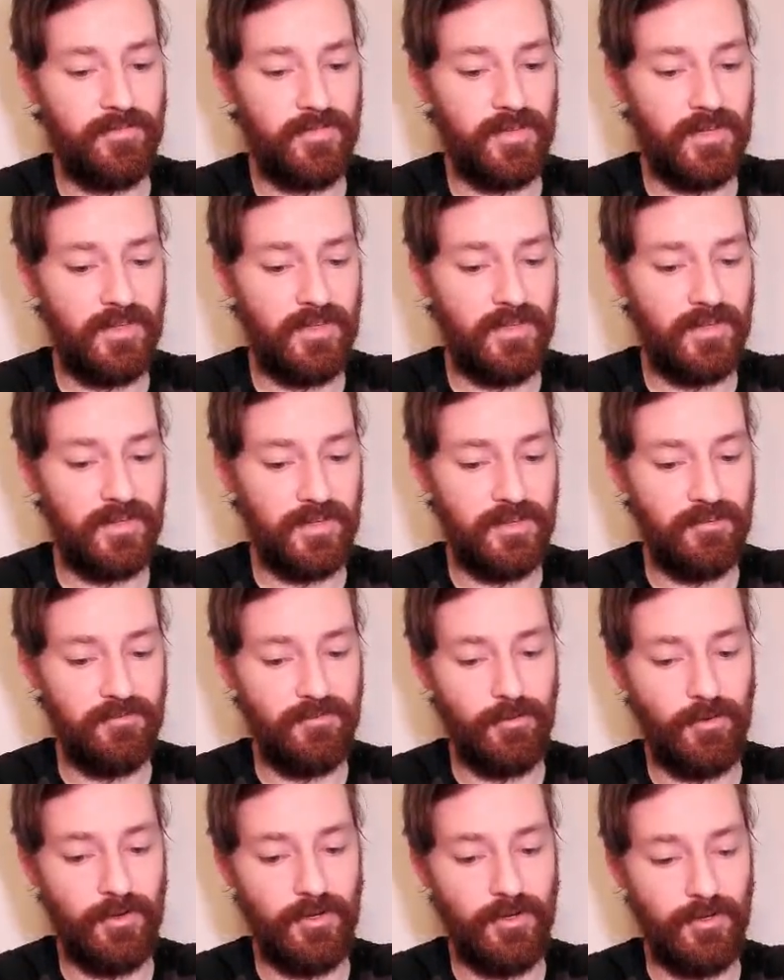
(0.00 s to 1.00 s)
I think
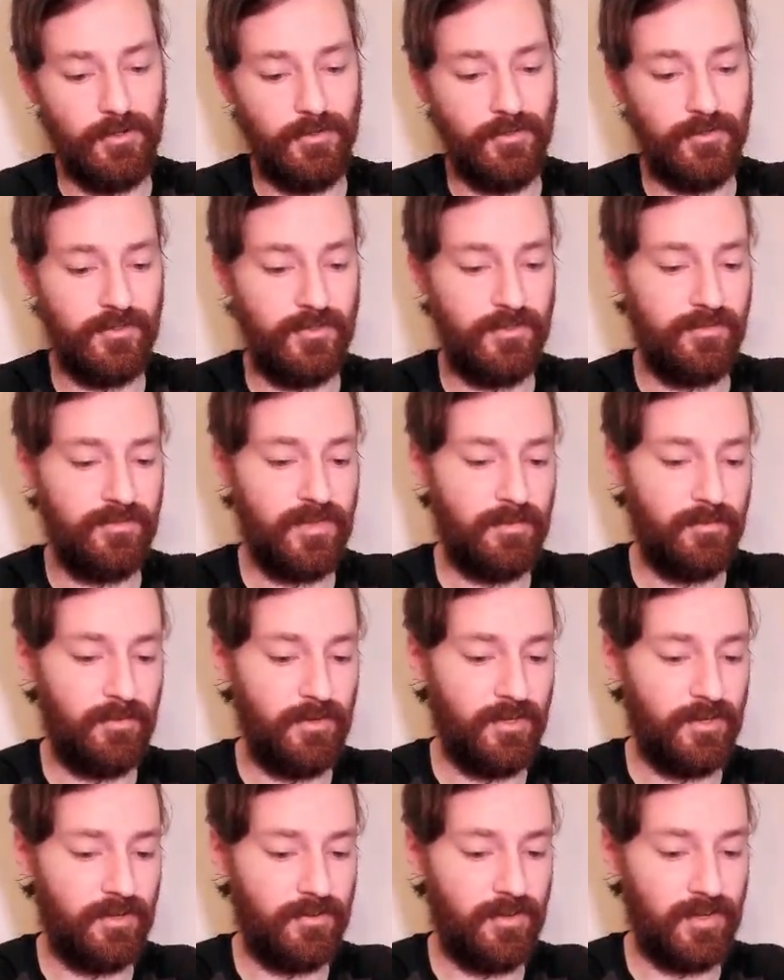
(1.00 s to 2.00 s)
everyone knows I'm going
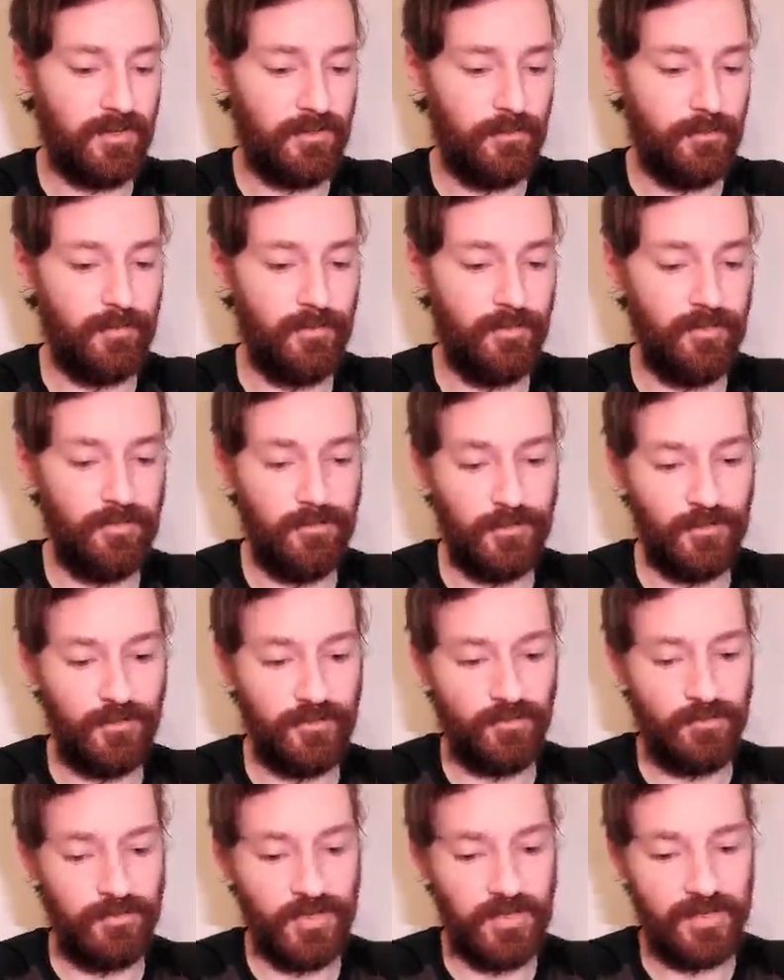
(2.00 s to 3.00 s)
to crack open the most
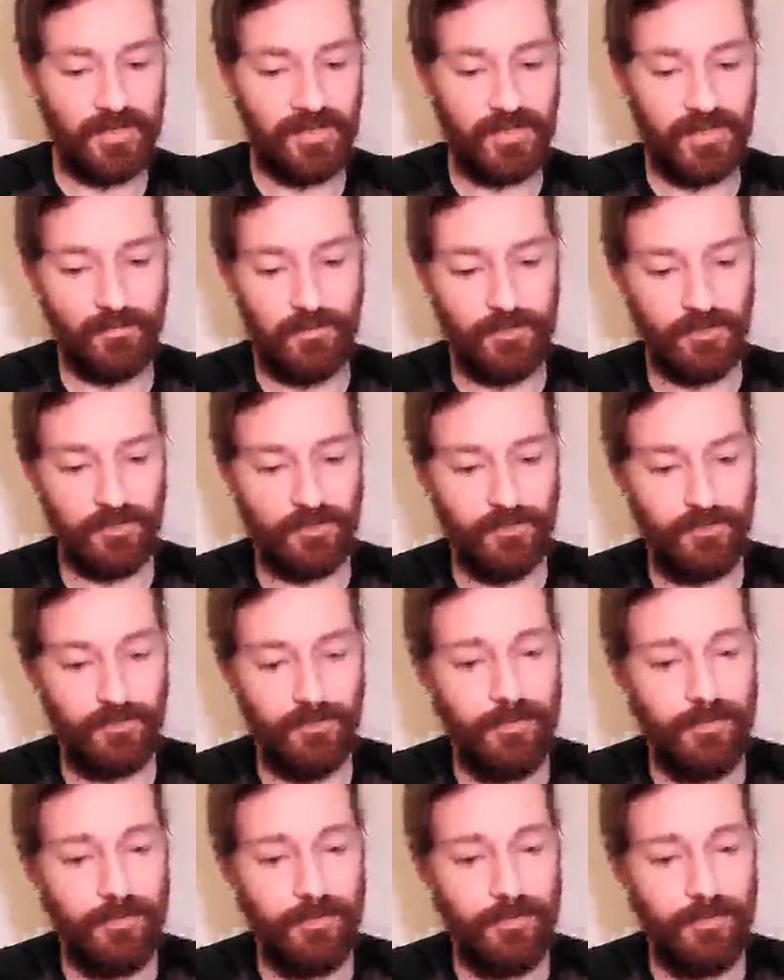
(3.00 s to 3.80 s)
rare card possible.